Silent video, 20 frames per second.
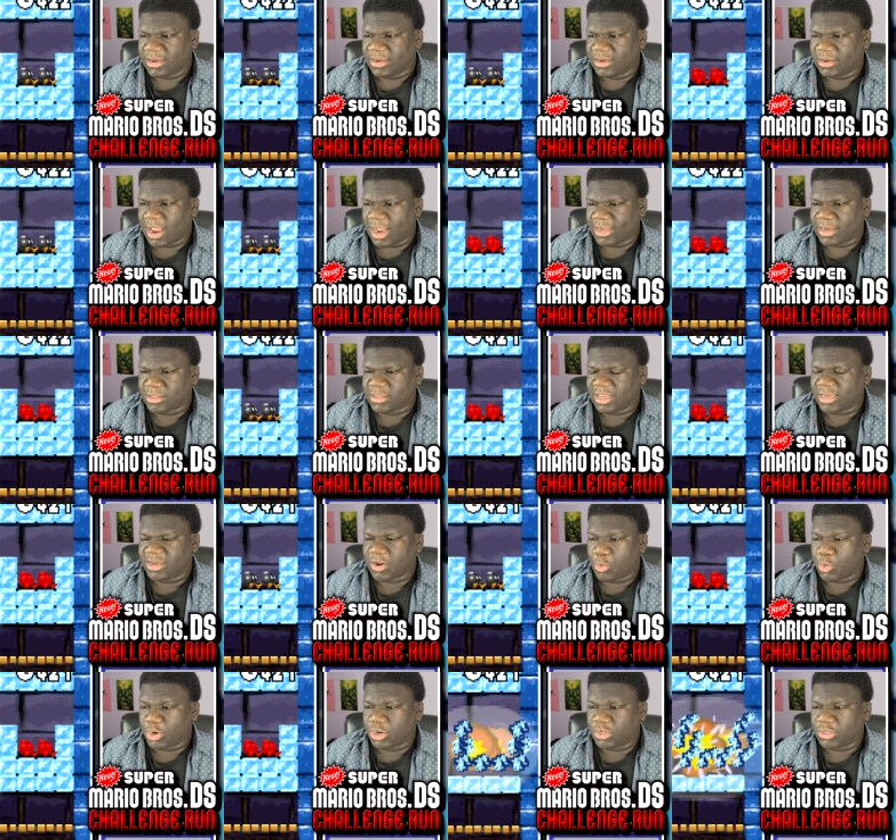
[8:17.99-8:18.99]
Not to say
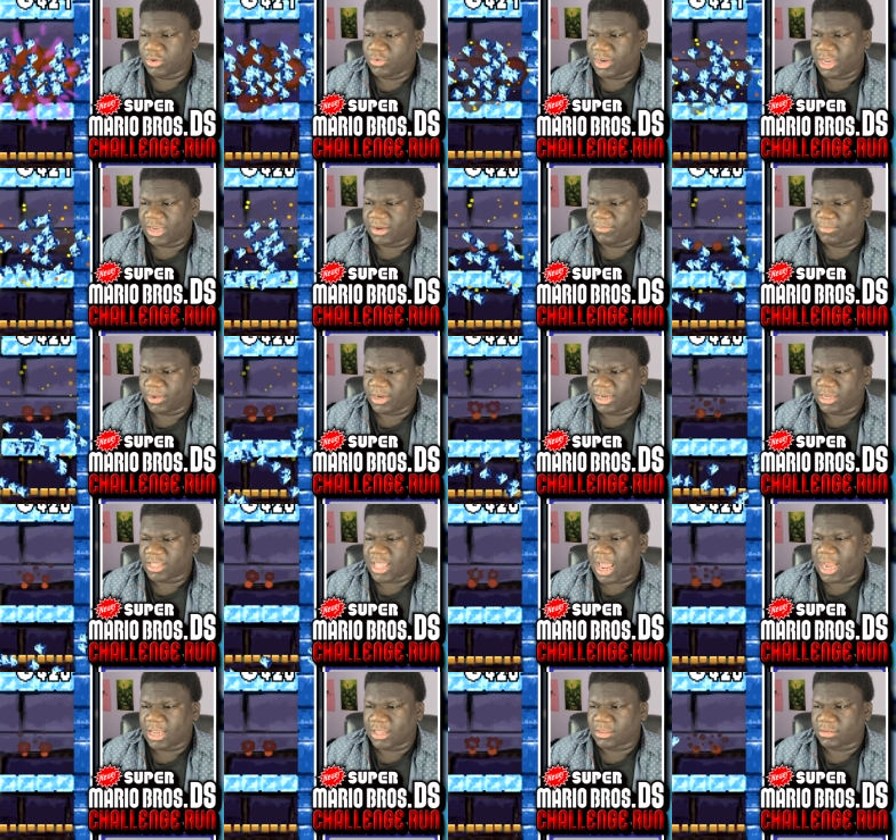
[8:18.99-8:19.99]
don't include it, but it's
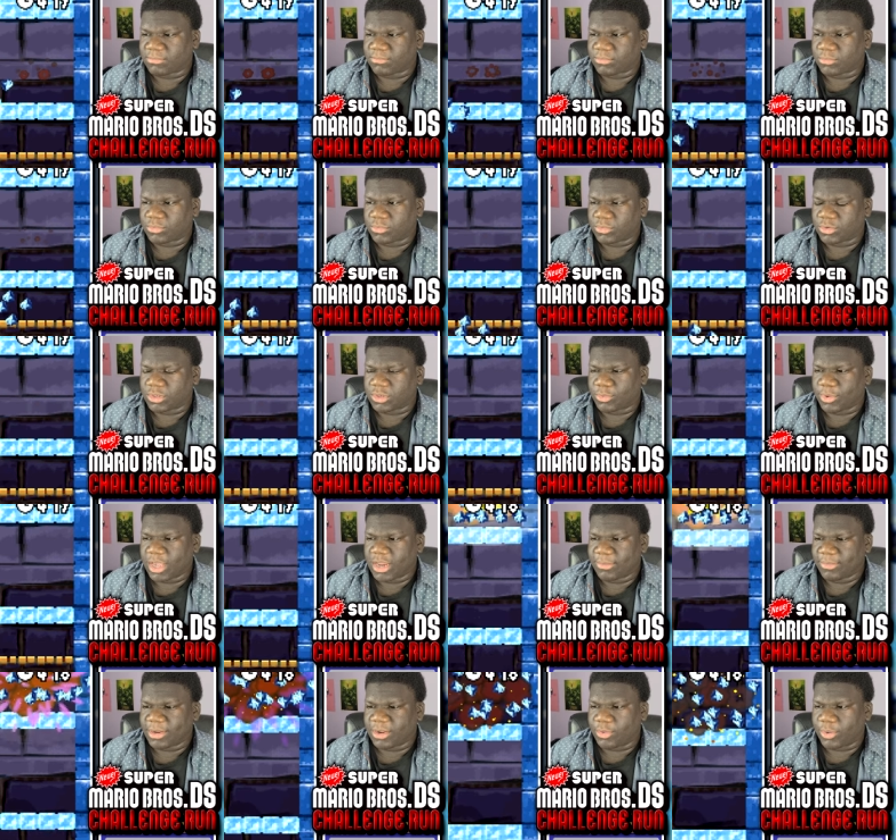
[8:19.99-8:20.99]
kind of, do we
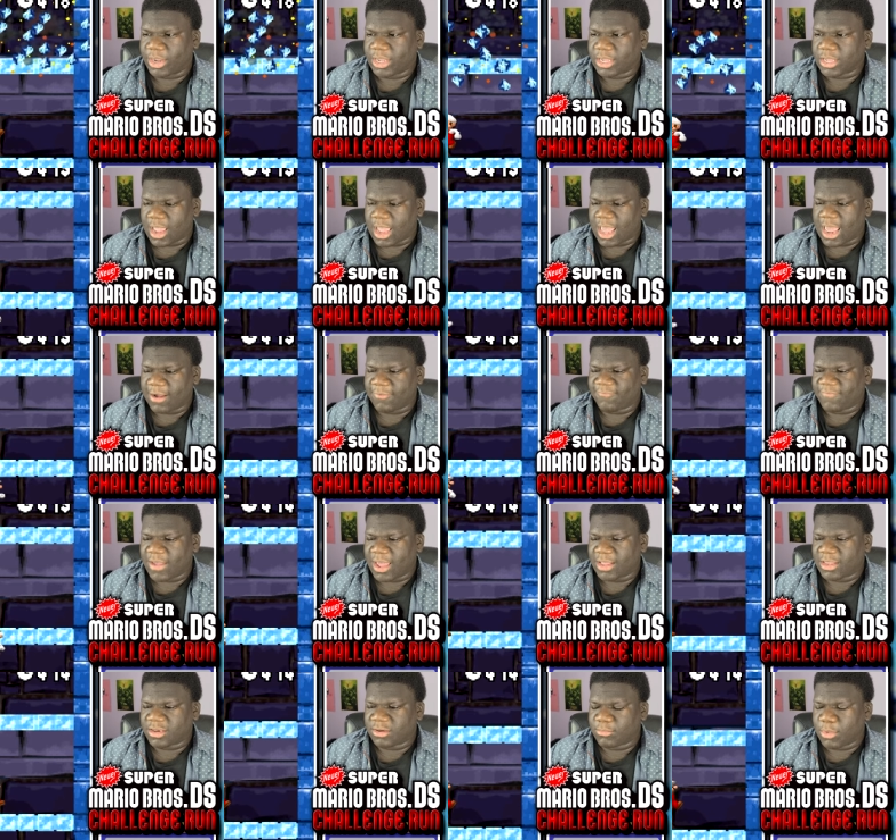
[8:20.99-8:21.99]
gotta be quick? How
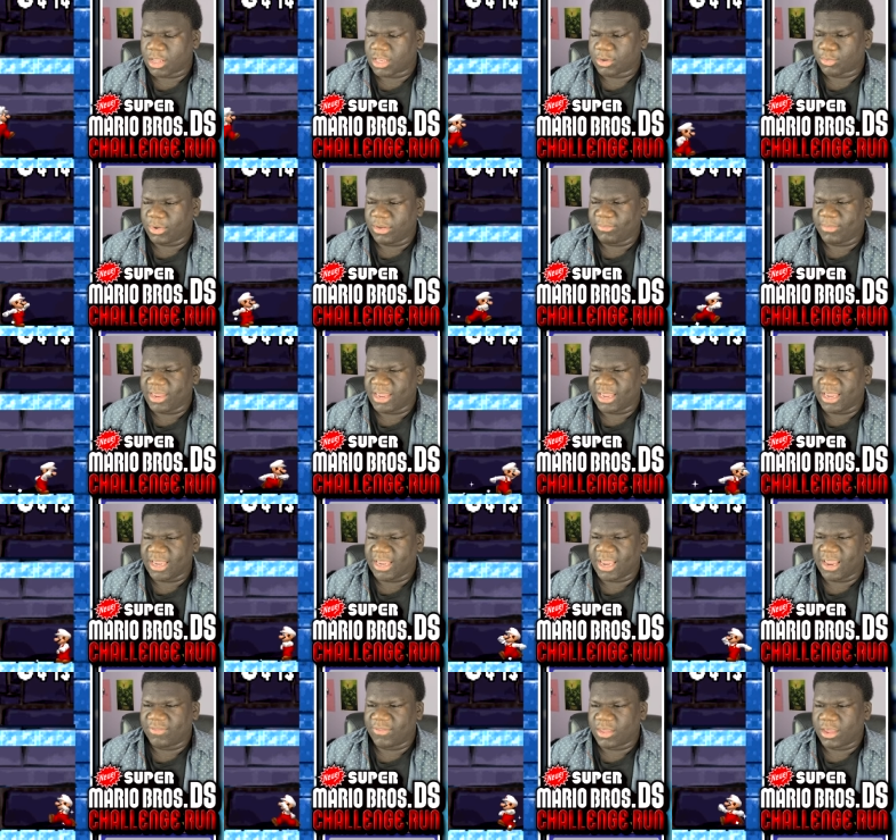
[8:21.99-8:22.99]
fast must we be
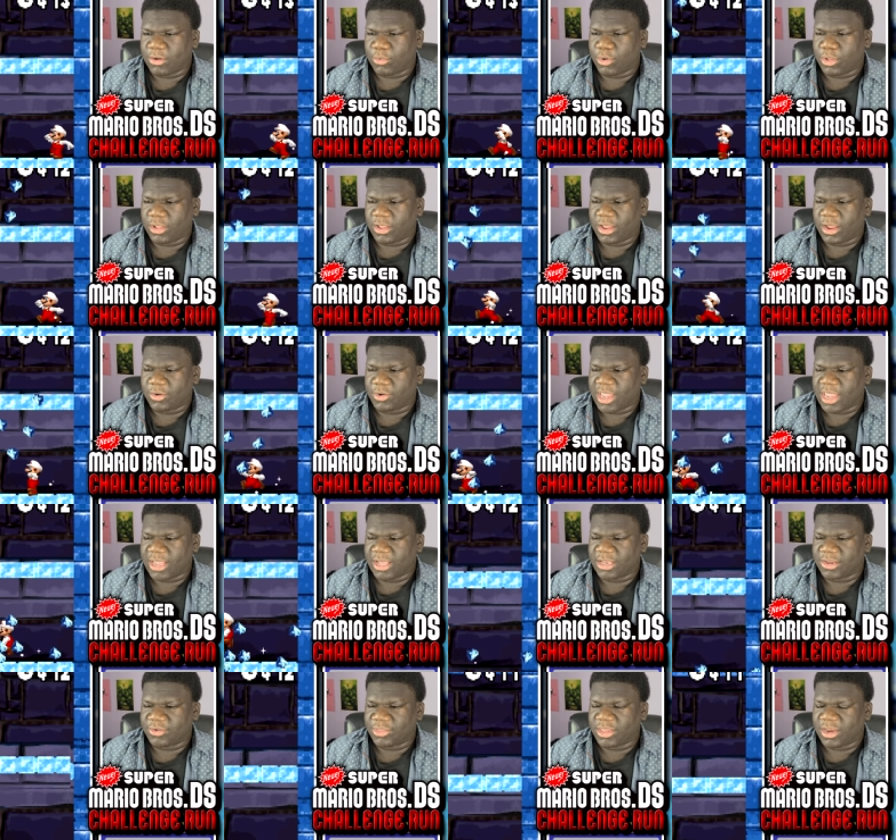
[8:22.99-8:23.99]
in the, well, okay,
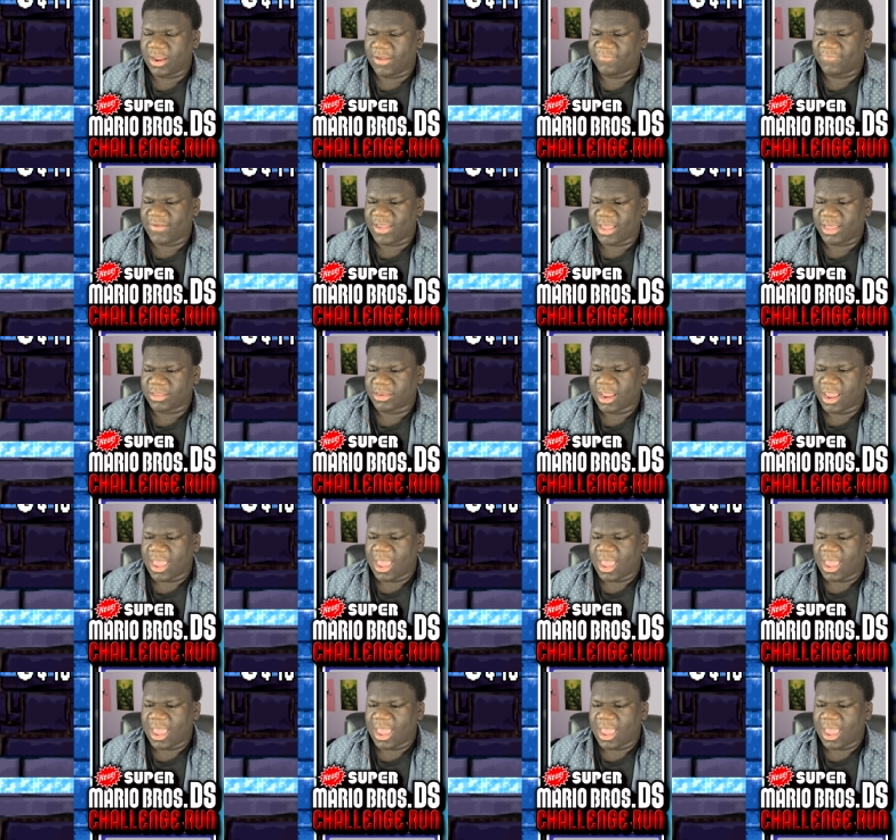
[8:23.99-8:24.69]
clearly not fast.